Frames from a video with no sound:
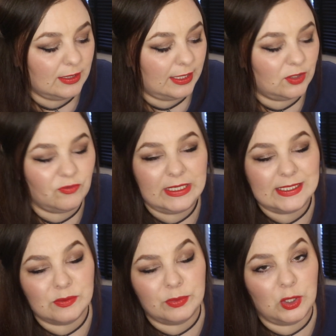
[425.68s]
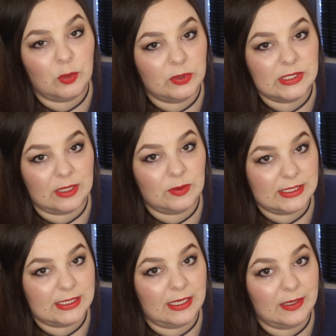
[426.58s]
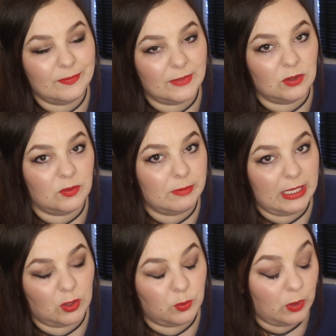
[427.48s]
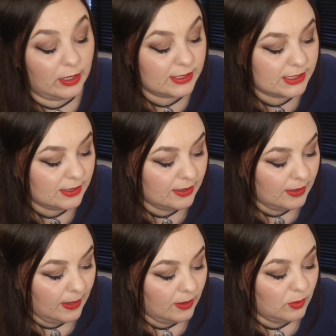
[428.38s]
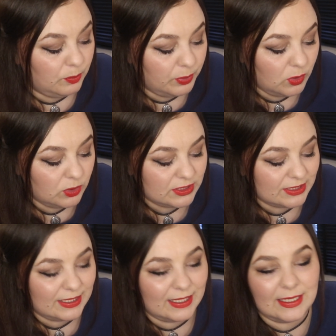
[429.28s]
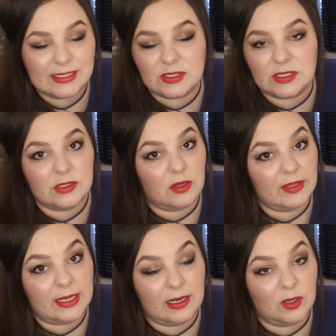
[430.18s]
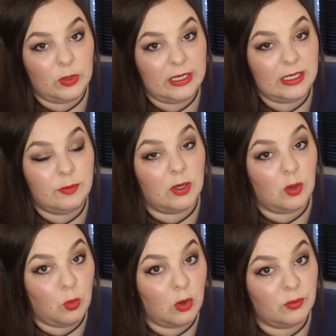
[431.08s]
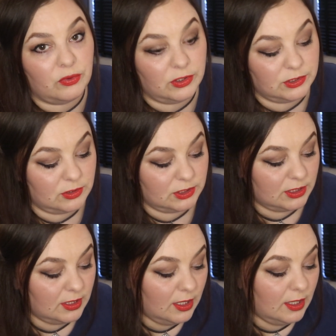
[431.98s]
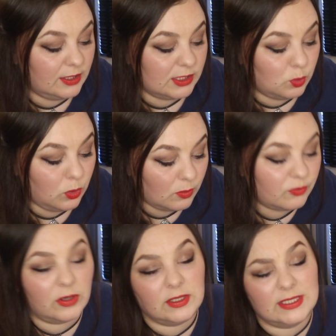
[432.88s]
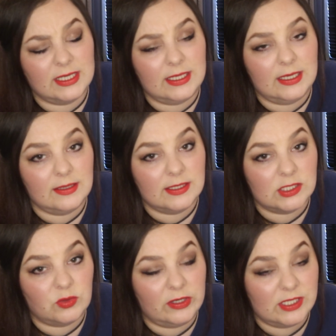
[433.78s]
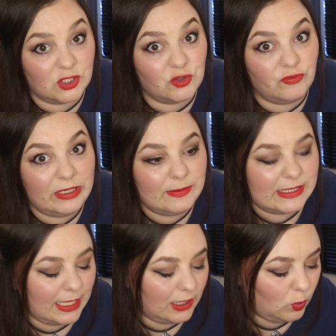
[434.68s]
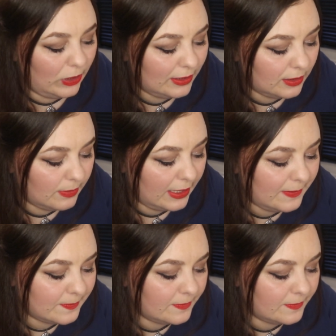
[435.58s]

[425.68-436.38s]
like greens and purples, I would say, you know, makeup wise. But it's just nothing Halloween-y bar one product. There's one product in here that screams Halloween to me,